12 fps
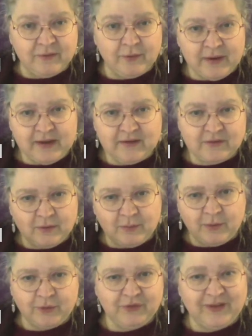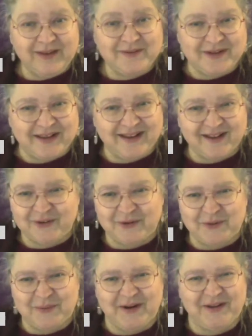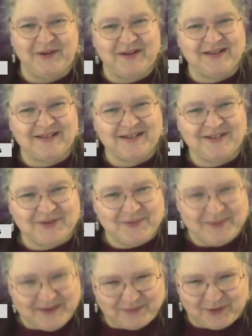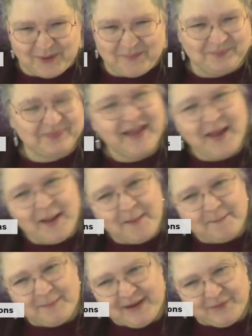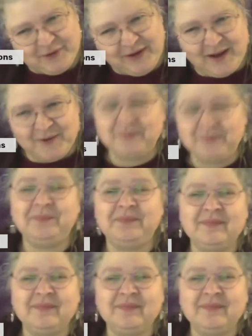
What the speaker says: For me, it's almost the evening. I don't know where you listen to me from. Bye for now.